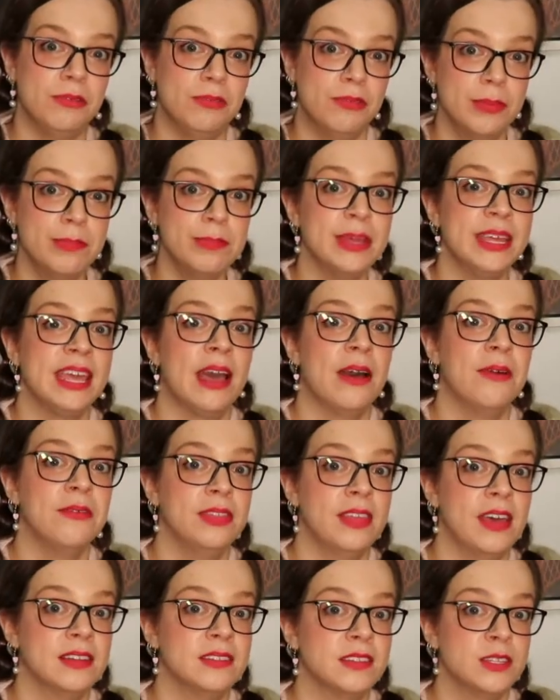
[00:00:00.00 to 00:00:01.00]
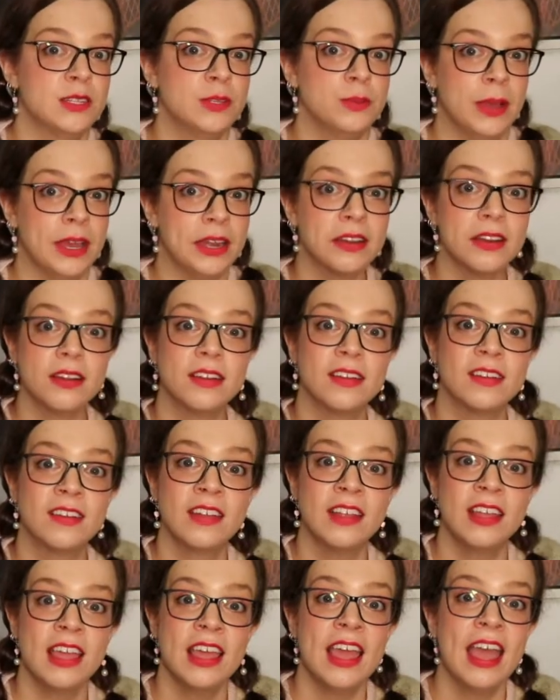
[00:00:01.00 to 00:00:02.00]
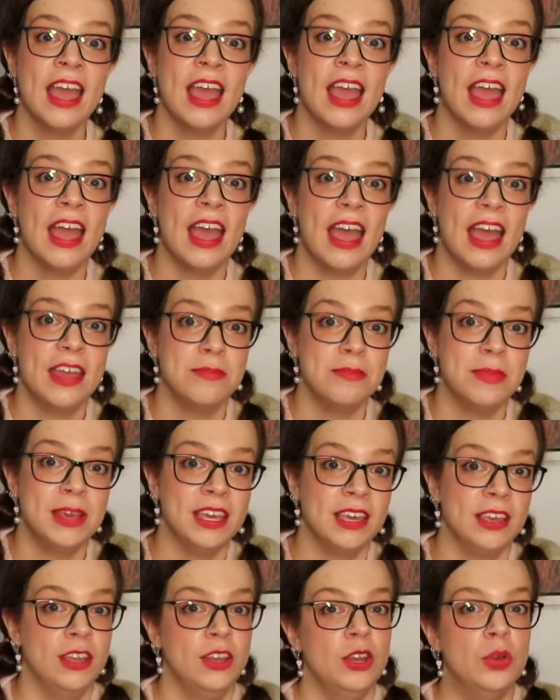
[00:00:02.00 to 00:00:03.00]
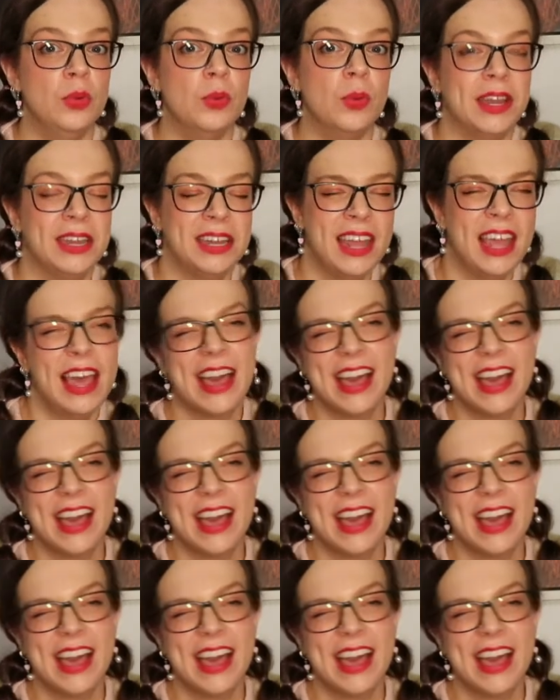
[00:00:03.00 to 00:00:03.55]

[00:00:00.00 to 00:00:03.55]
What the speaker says: ripping out that sweater and making a new one.